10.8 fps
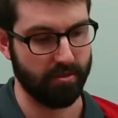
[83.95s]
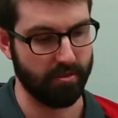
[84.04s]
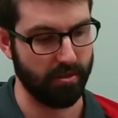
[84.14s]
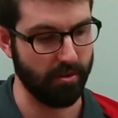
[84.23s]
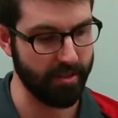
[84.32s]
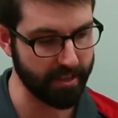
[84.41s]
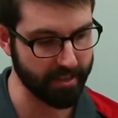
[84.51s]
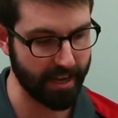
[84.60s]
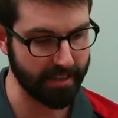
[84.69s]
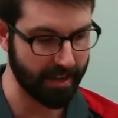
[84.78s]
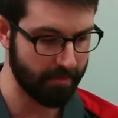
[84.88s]
So in this
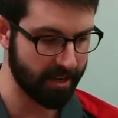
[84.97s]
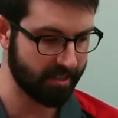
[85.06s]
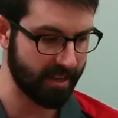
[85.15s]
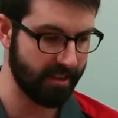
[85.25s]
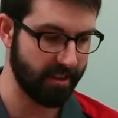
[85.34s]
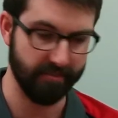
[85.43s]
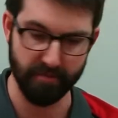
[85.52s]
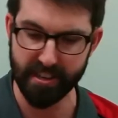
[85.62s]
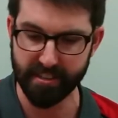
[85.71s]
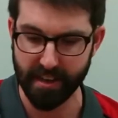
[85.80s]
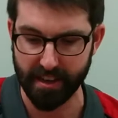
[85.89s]
case, I'm going to send a
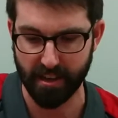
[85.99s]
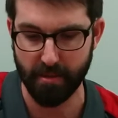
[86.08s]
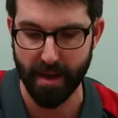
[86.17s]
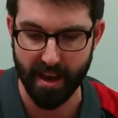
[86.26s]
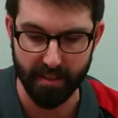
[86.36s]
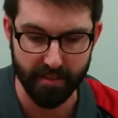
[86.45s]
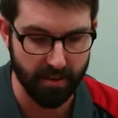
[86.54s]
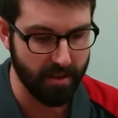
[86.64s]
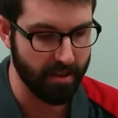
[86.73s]
reset command,